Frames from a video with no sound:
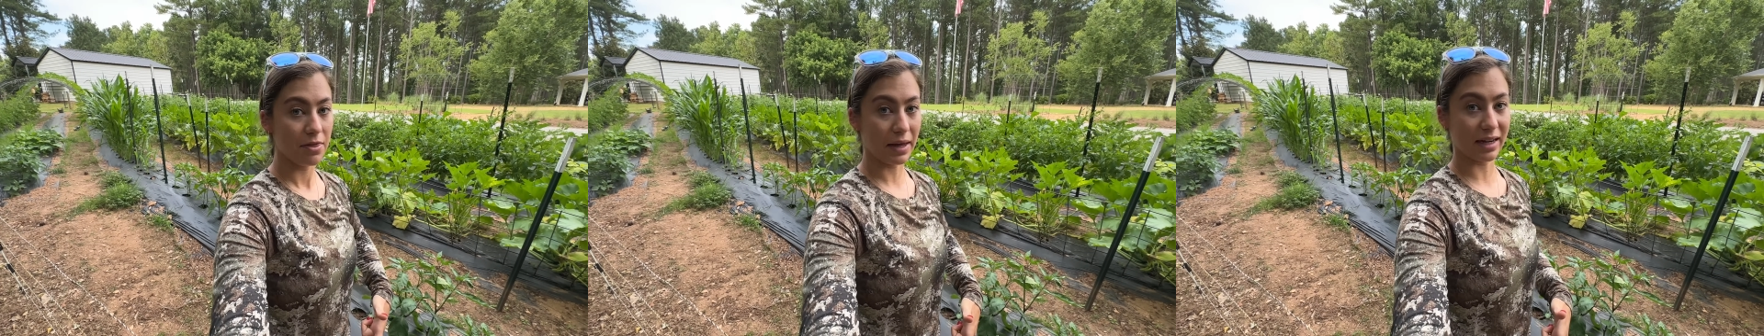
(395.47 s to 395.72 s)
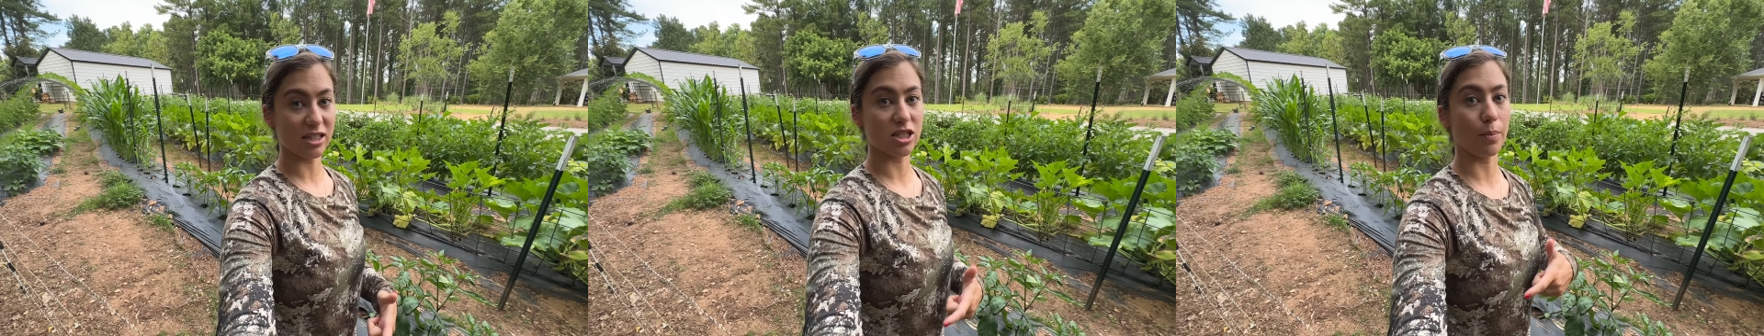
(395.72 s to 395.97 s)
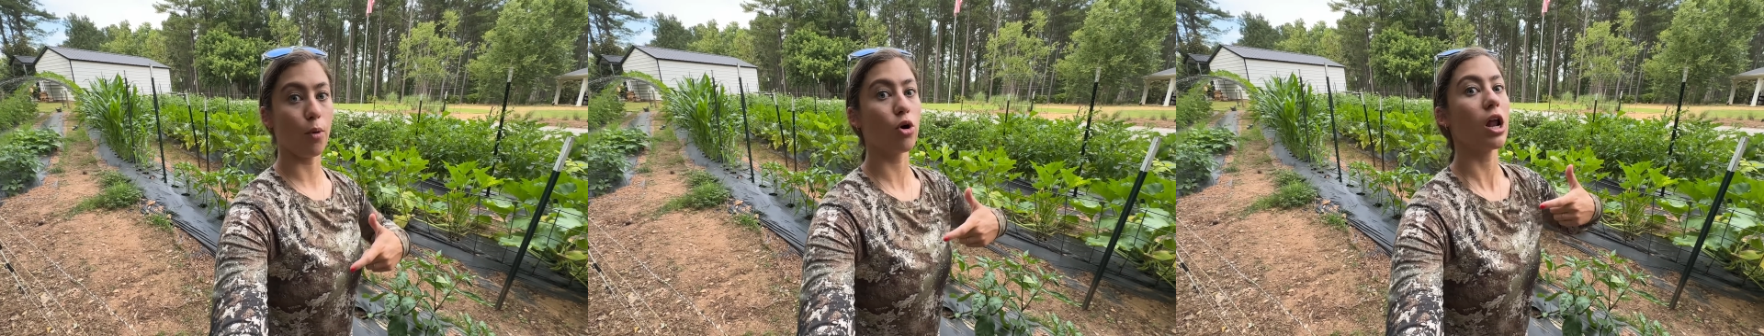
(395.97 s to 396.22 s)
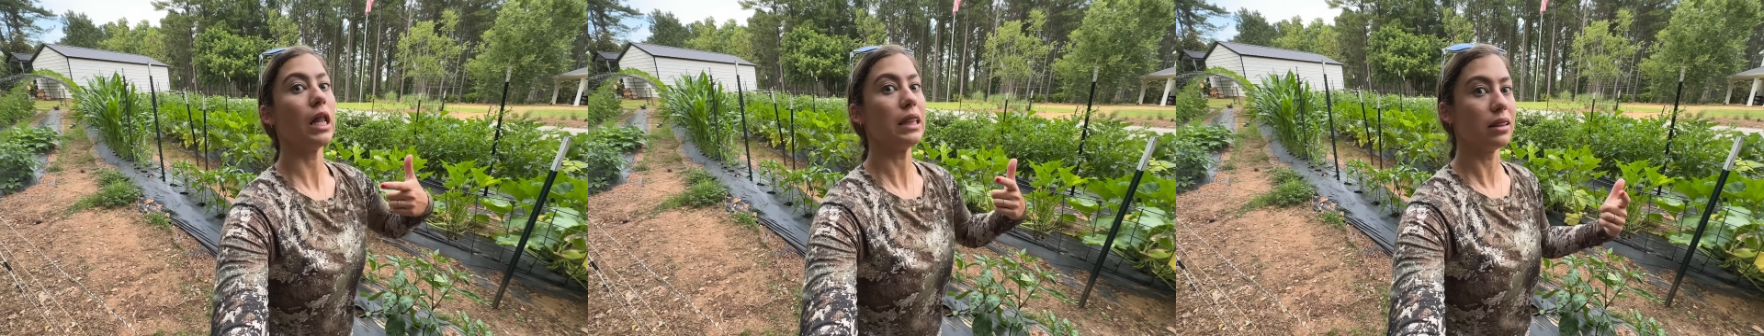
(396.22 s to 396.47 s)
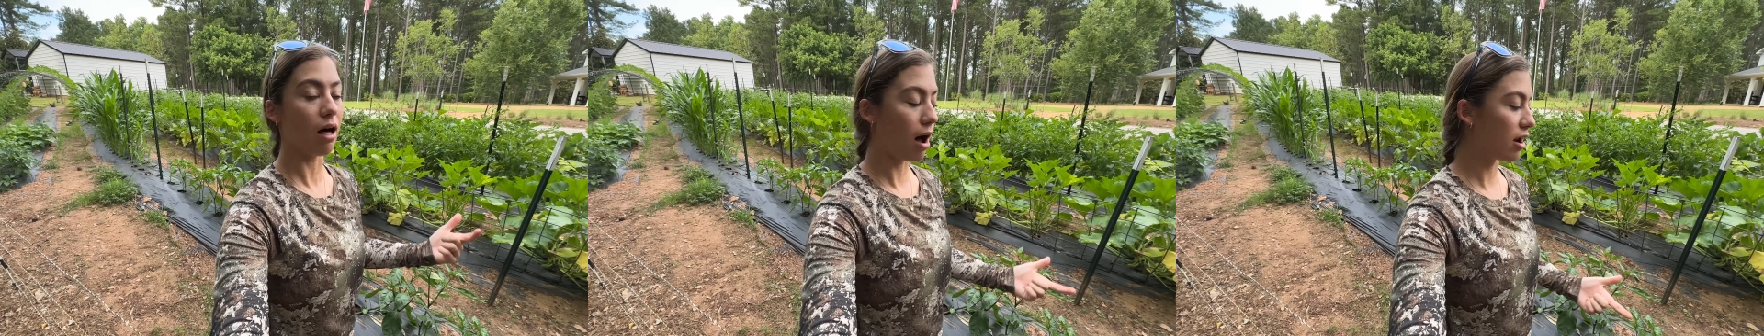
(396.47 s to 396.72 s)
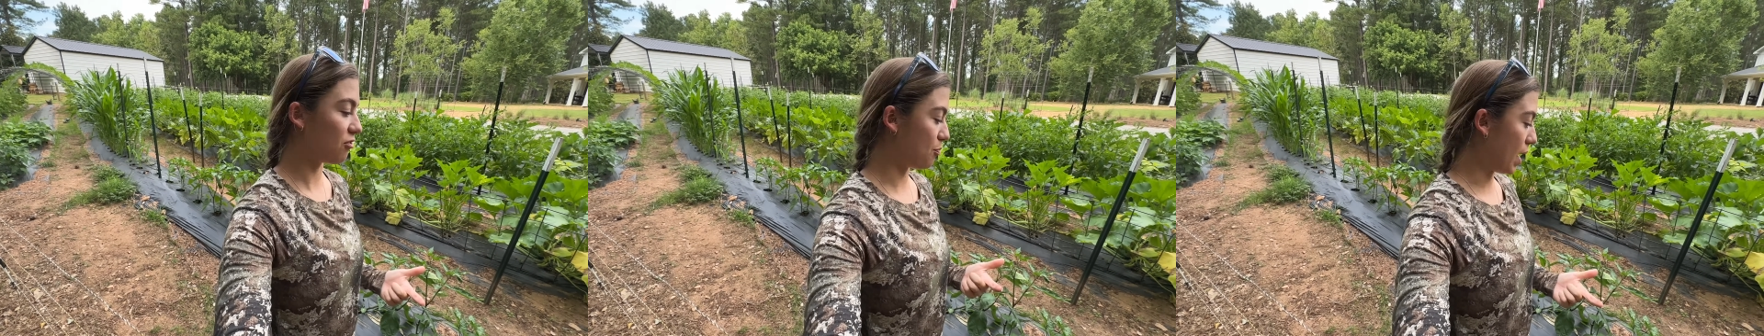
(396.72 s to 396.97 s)
that can support a
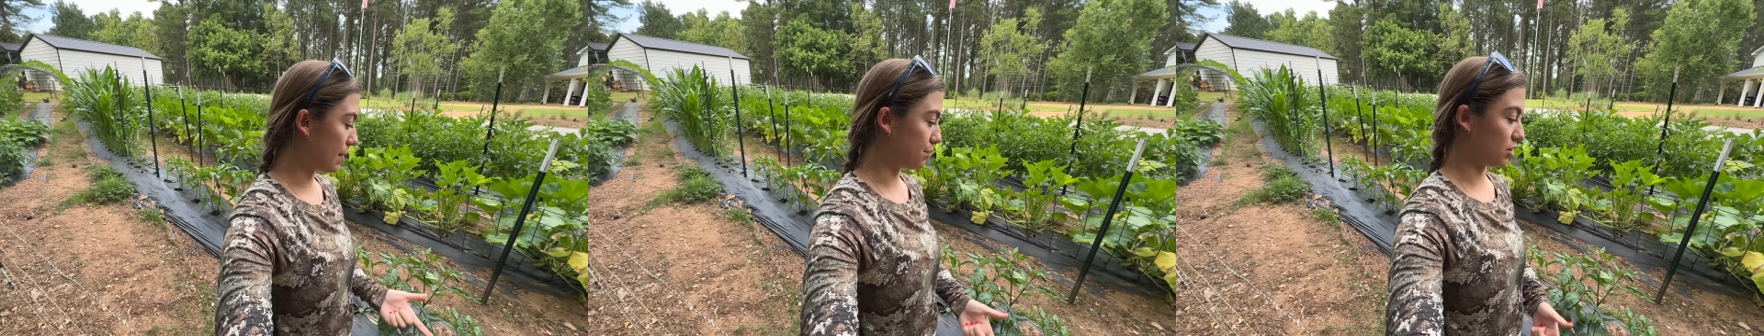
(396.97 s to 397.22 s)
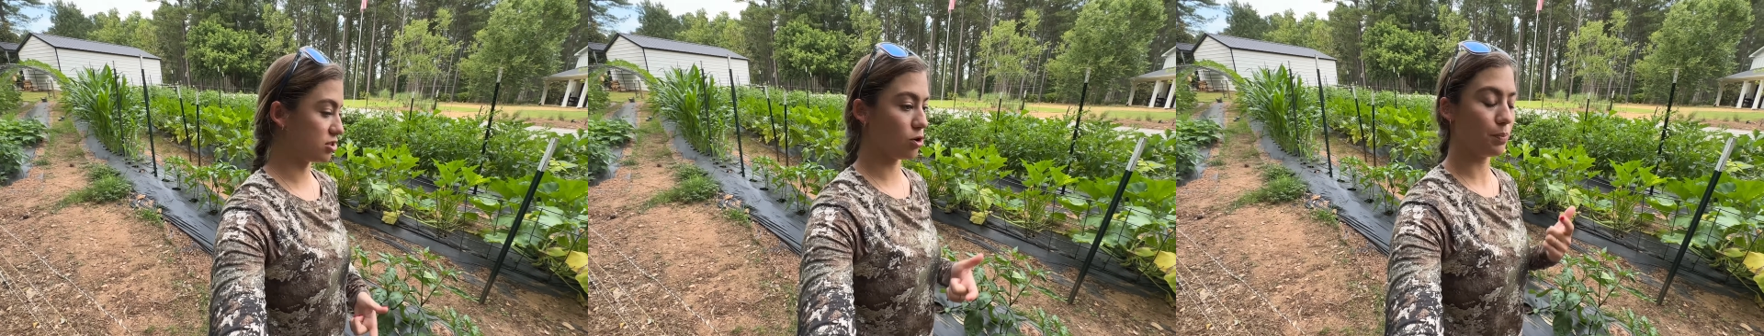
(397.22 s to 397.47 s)
lot of peppers.